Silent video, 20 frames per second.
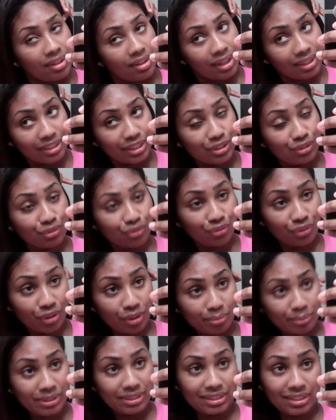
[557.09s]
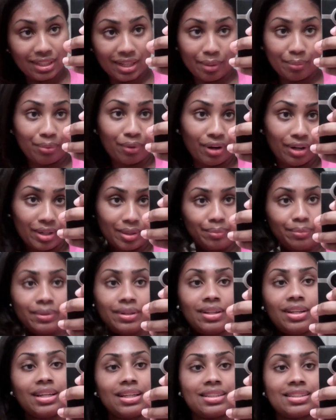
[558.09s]
I guess referred me to that product.
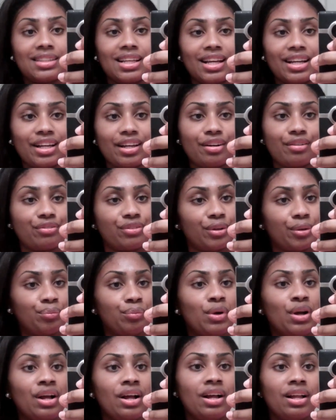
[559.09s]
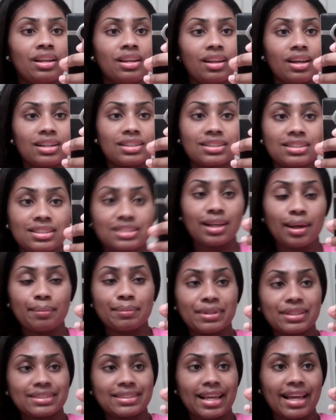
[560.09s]
But like I said, I got it from L'Occitane
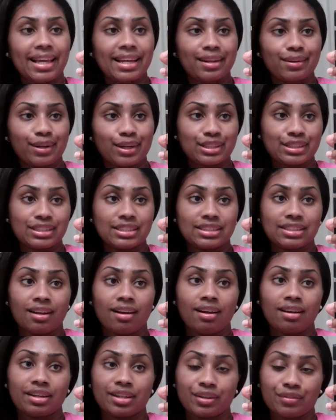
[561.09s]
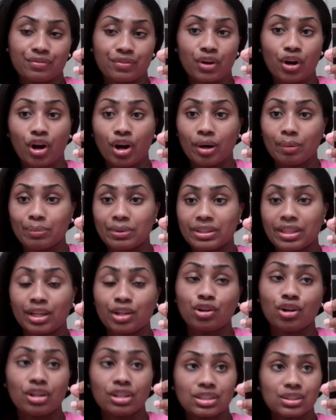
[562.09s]
because I had a L'Occitane gift card. But they
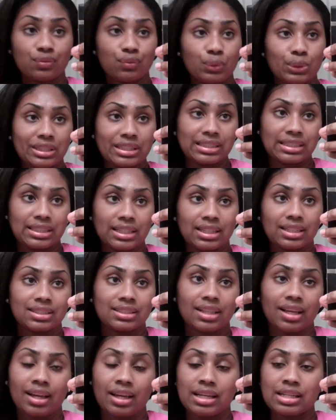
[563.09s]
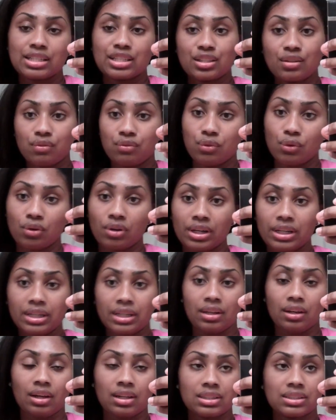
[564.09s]
cost 46 at Sephora
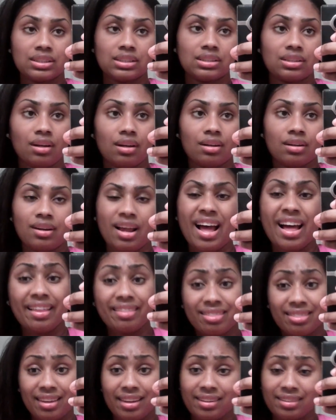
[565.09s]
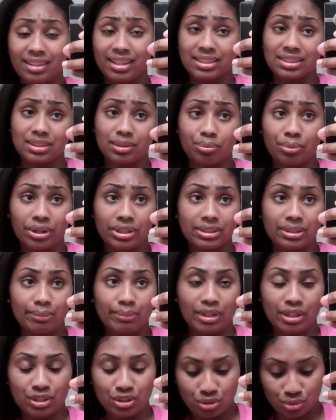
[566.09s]
and L'Occitane. I think that's the price. I'm
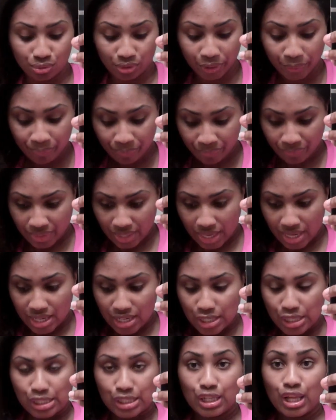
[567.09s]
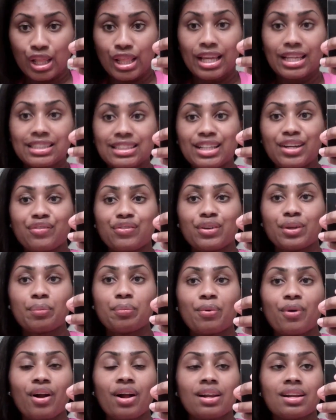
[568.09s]
not sure. So that's it for
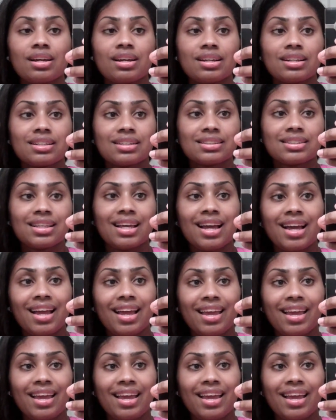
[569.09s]
the products.